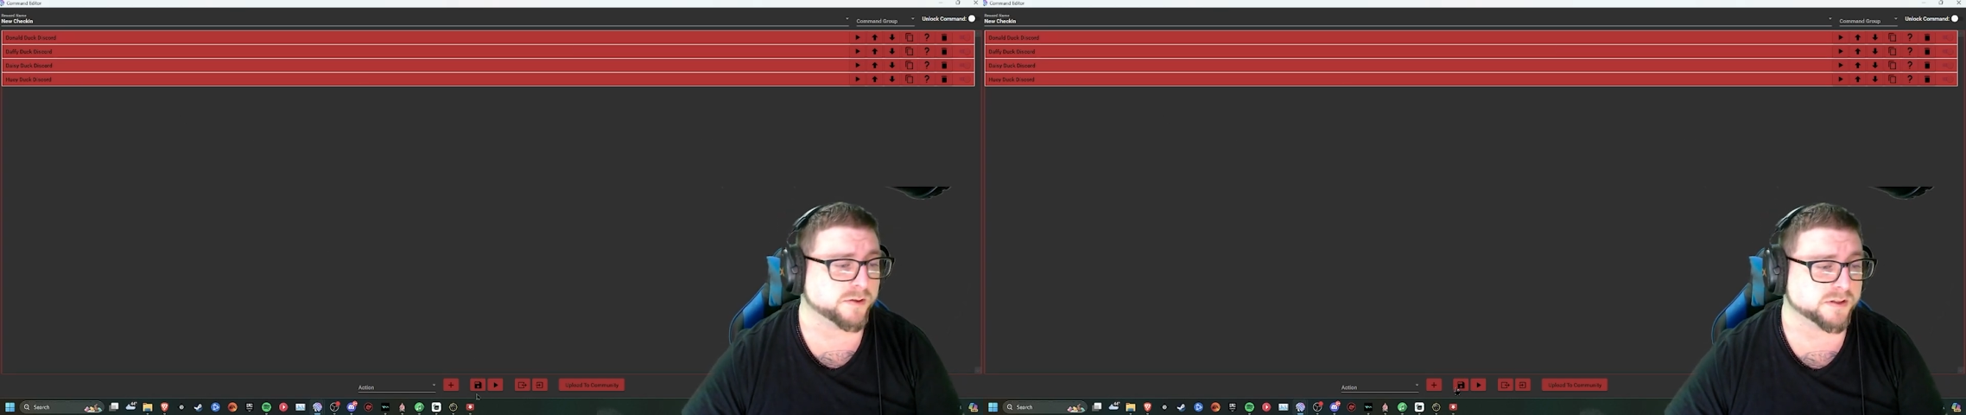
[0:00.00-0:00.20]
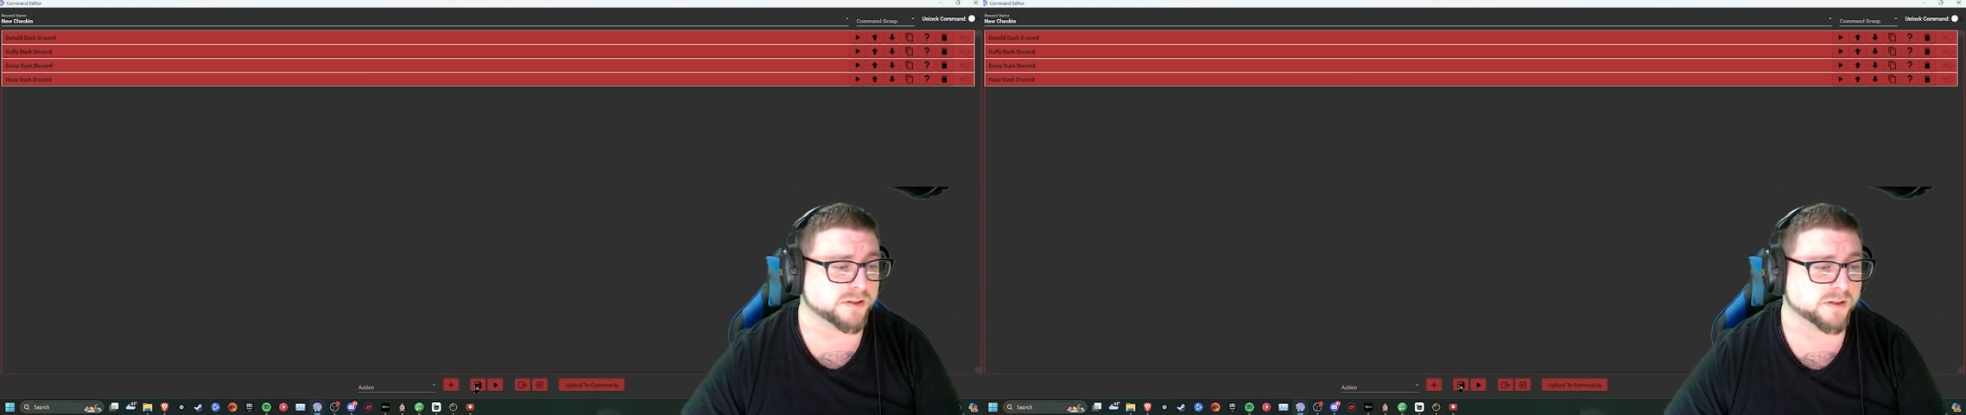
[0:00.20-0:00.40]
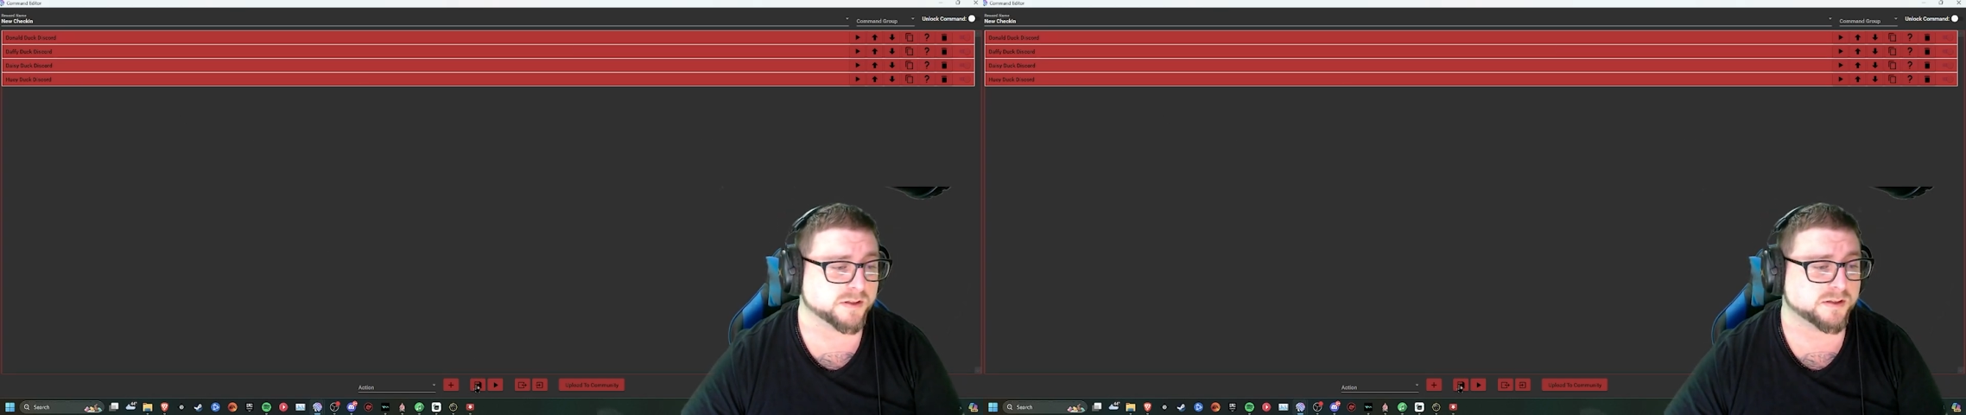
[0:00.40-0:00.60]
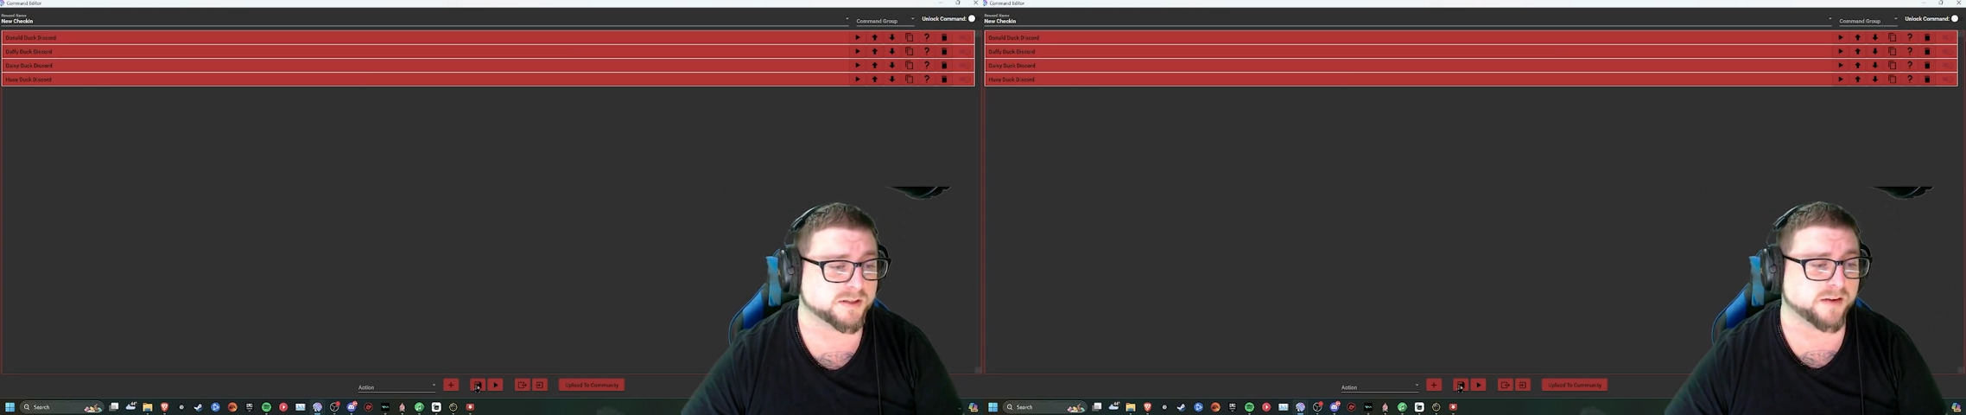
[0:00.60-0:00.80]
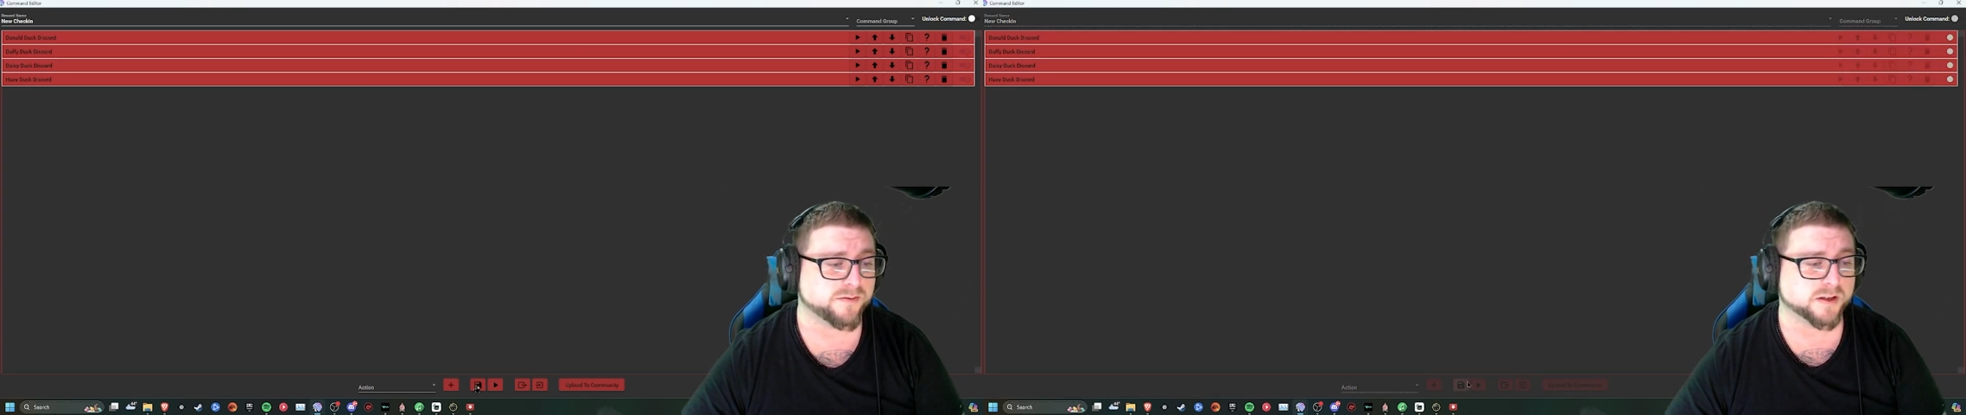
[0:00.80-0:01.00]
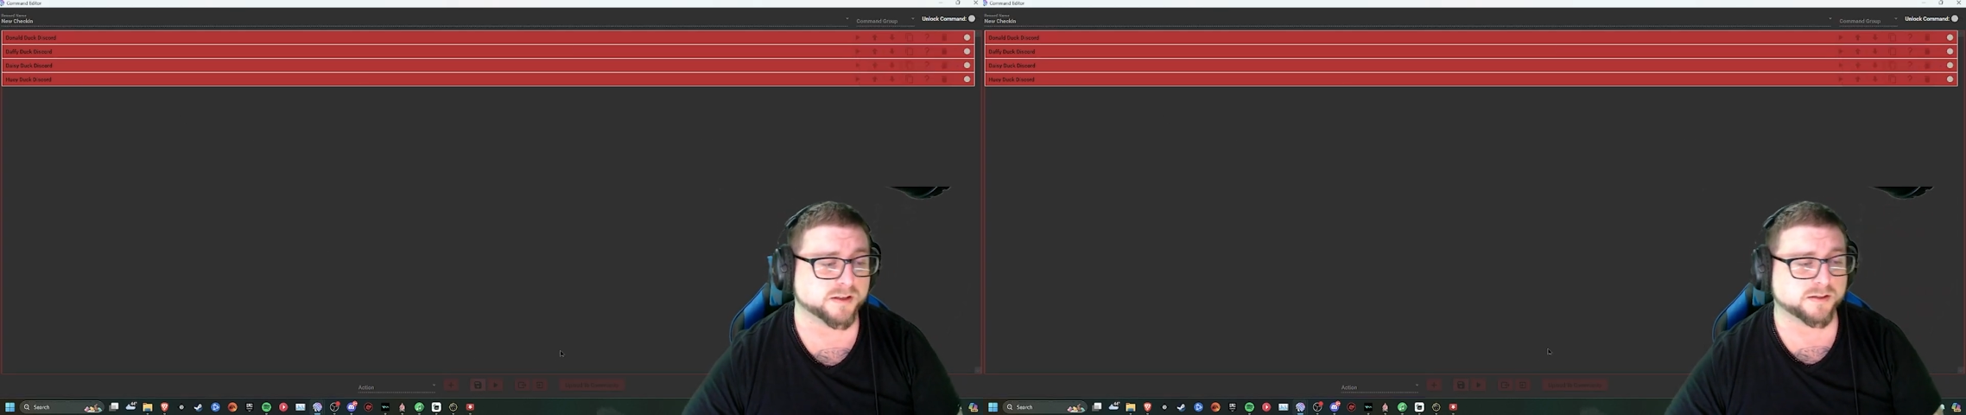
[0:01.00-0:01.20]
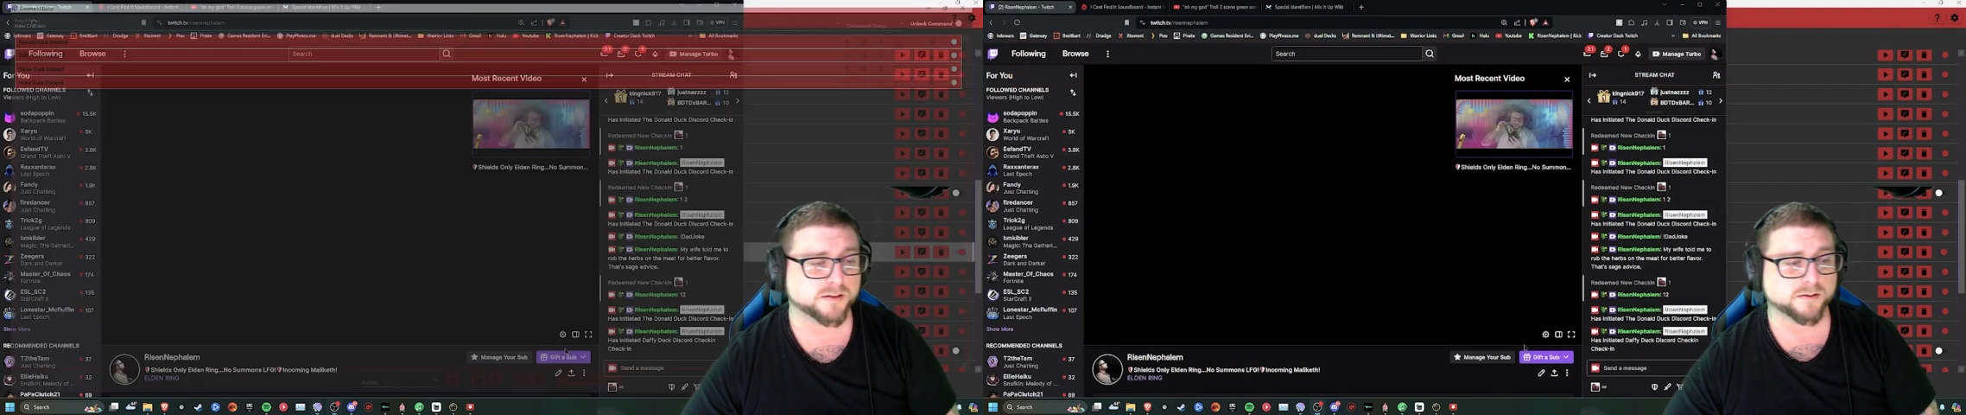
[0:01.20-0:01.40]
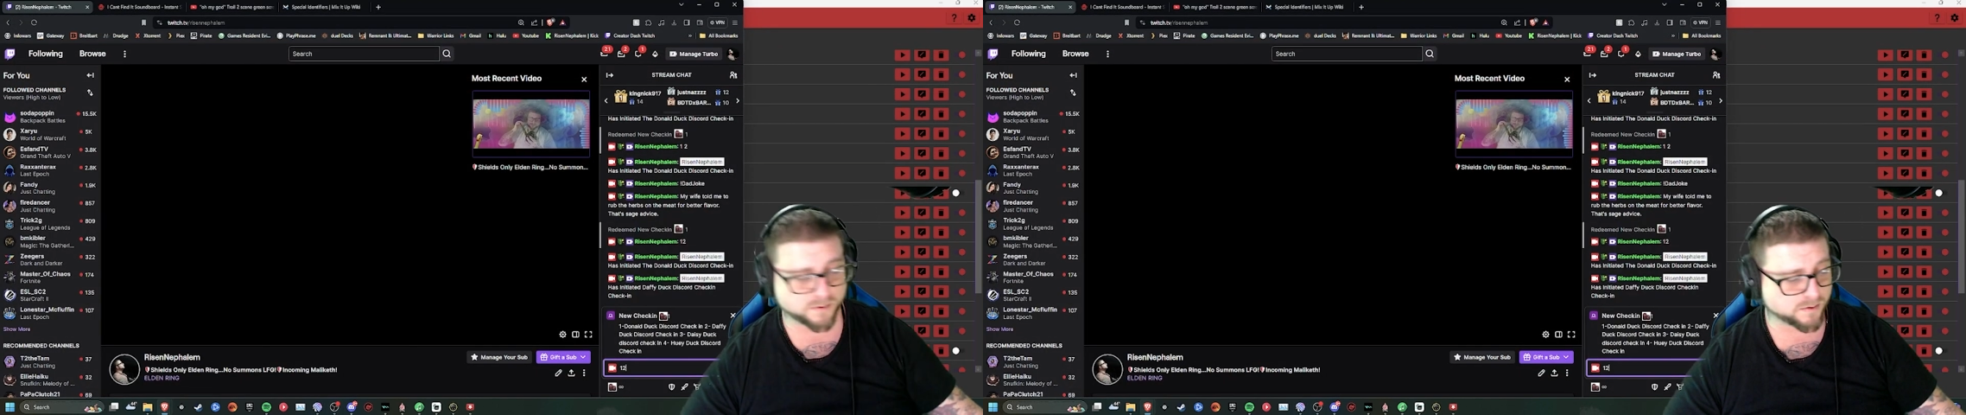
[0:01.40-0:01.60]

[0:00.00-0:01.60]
is save this,